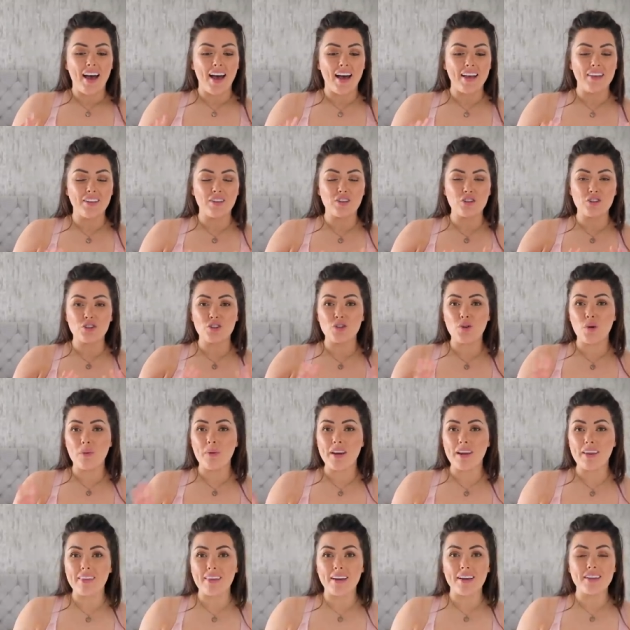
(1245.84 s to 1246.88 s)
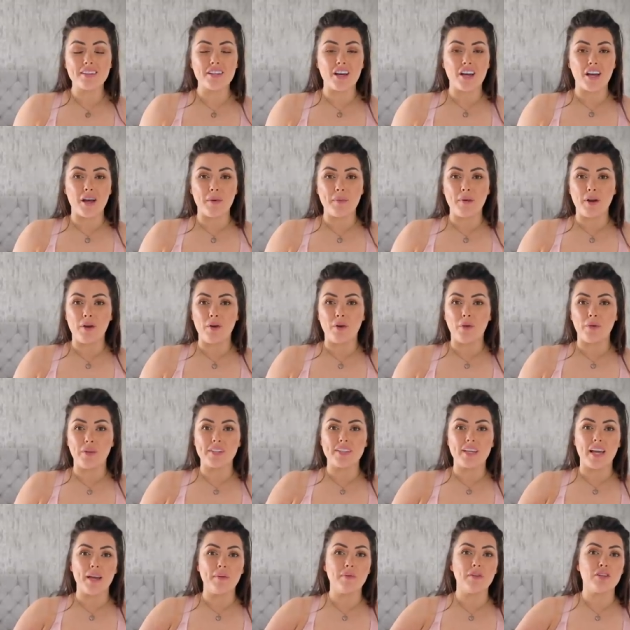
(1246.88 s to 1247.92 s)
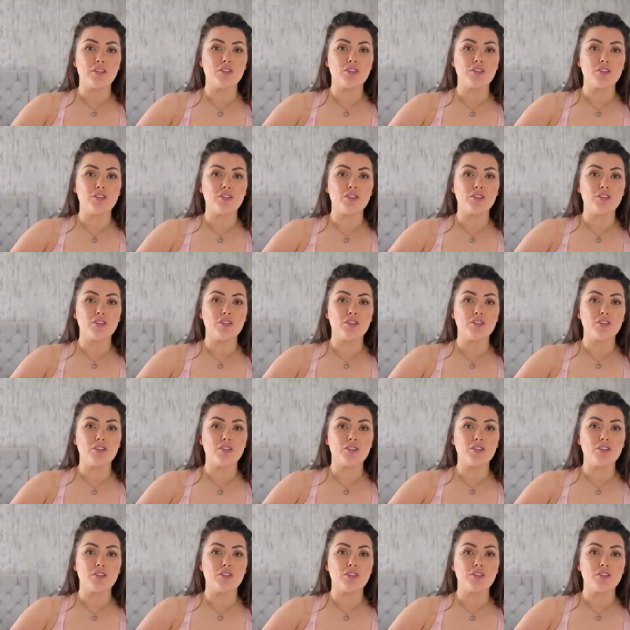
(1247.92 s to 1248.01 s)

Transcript: and there's so many things that are coming out all the time.